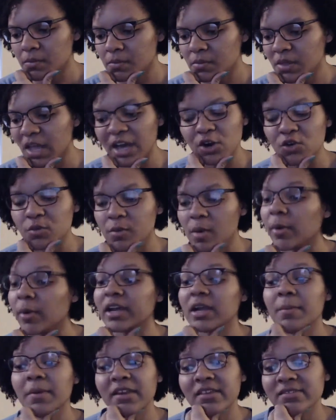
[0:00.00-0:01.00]
I don't remember
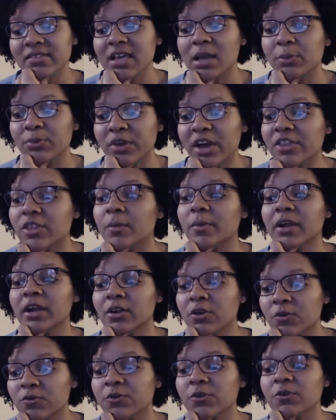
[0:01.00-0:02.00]
anybody's names either, but I
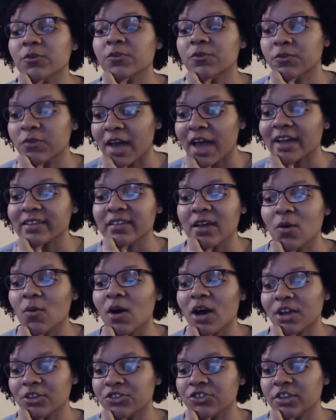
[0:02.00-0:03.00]
know for a fact I
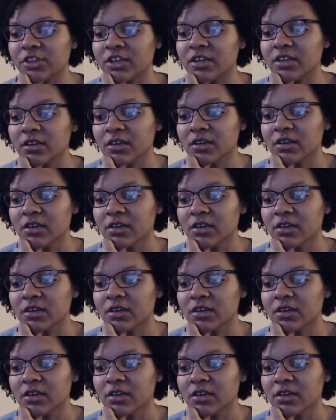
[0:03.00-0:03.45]
watched it.